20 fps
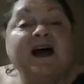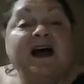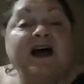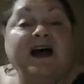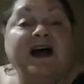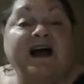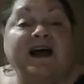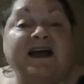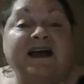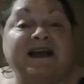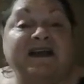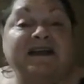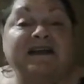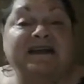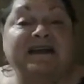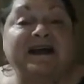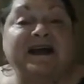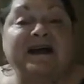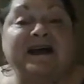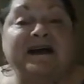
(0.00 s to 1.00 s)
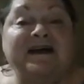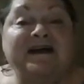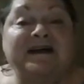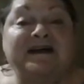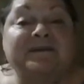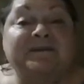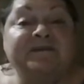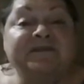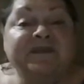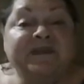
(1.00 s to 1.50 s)

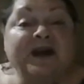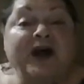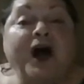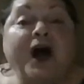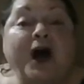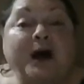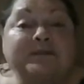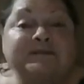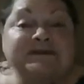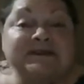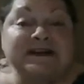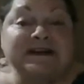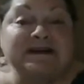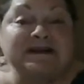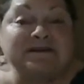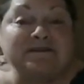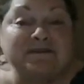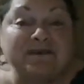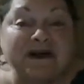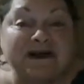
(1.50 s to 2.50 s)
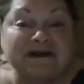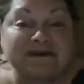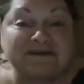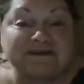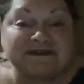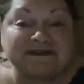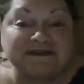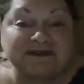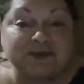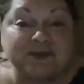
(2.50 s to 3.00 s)
I hopped in when it
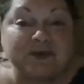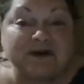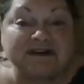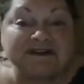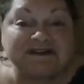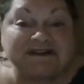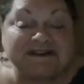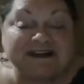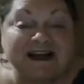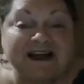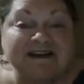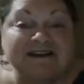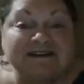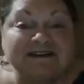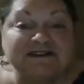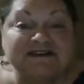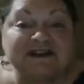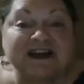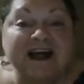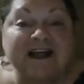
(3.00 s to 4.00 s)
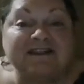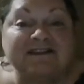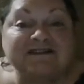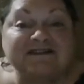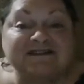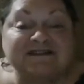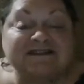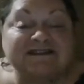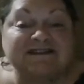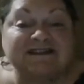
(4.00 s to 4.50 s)
was towards the end of the
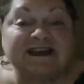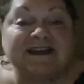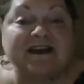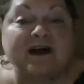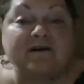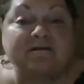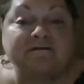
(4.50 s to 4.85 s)
challenge and said I'll